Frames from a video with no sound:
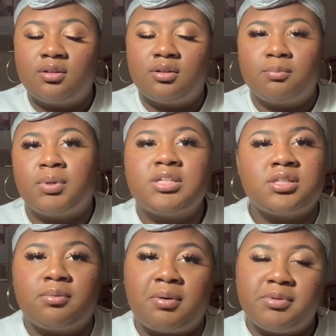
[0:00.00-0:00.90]
But that's none
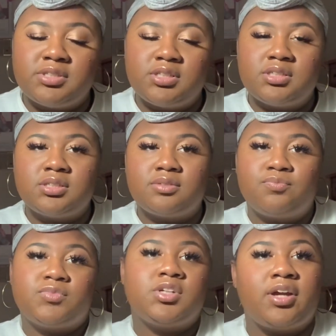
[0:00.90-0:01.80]
of my business.
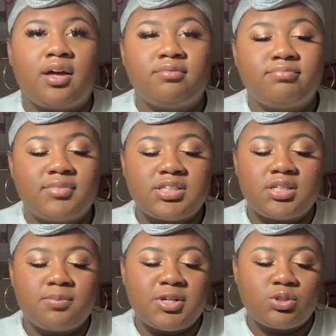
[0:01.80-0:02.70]
So yeah, that's the end
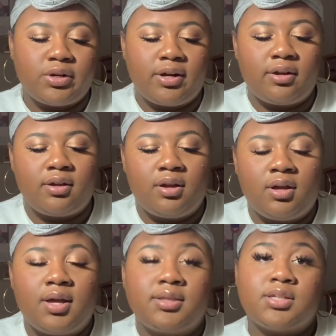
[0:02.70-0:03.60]
of my story.
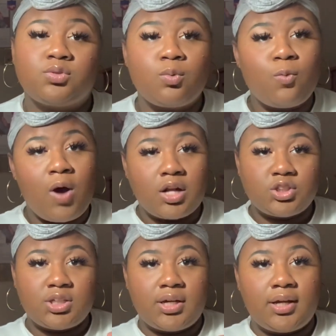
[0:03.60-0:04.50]
Thanks for
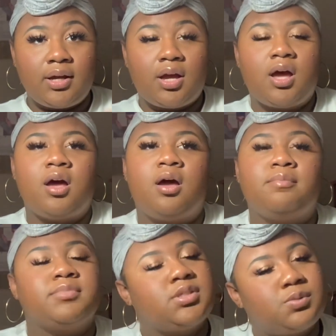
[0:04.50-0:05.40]
watching.
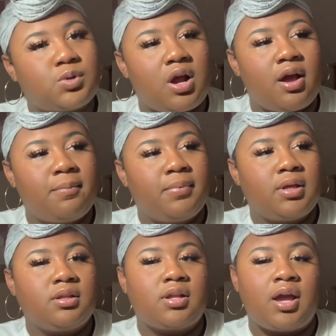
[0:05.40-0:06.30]
Subscribe,
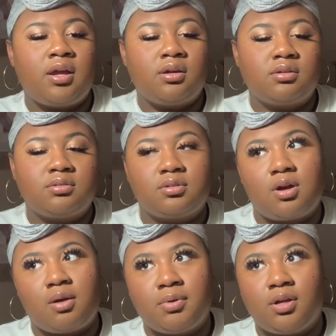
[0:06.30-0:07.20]
like,
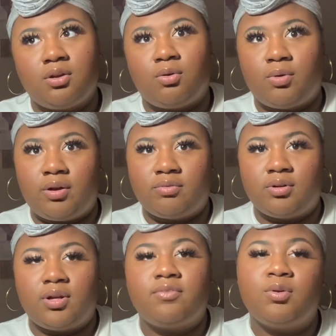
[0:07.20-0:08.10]
comment, or whatever
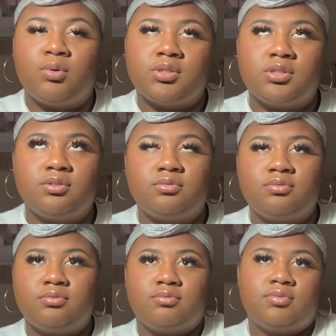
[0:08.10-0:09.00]
if you want to.
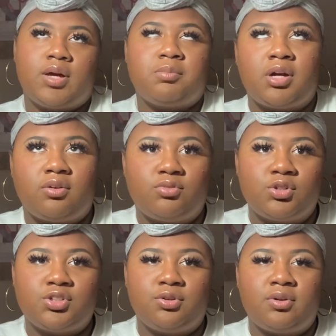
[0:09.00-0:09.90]
I'm not gonna force
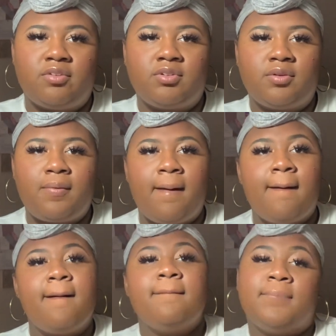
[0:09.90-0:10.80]
you or whatever,
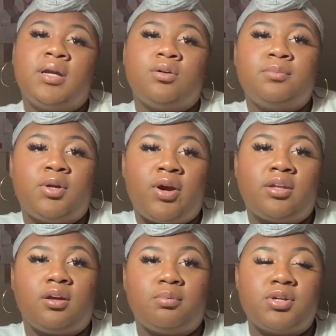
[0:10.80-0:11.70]
but it would be
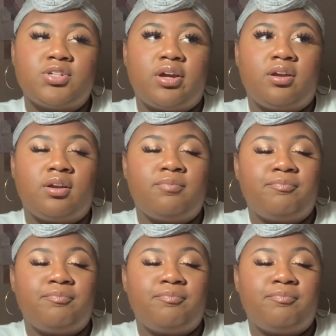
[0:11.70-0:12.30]
greatly appreciated.